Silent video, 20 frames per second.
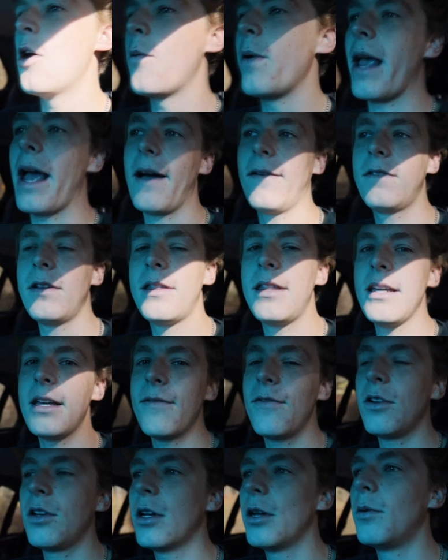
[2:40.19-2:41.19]
We have to think
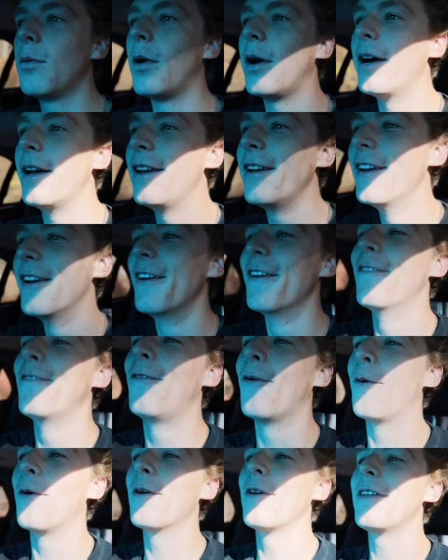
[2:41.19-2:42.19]
of a good one
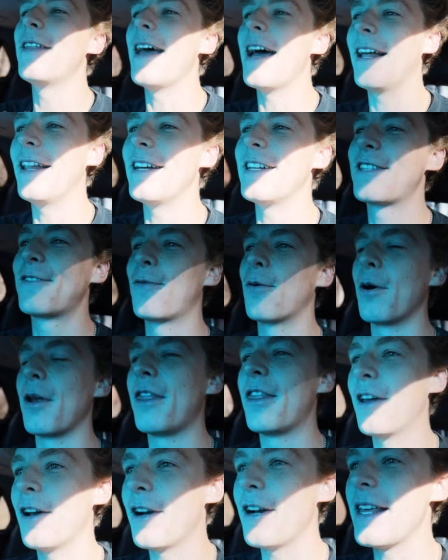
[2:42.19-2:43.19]
for the
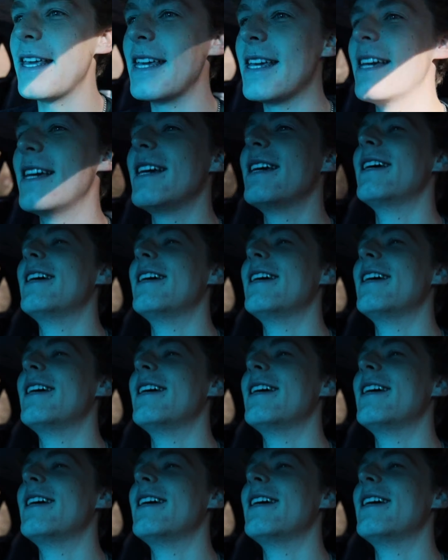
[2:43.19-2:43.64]
LS430.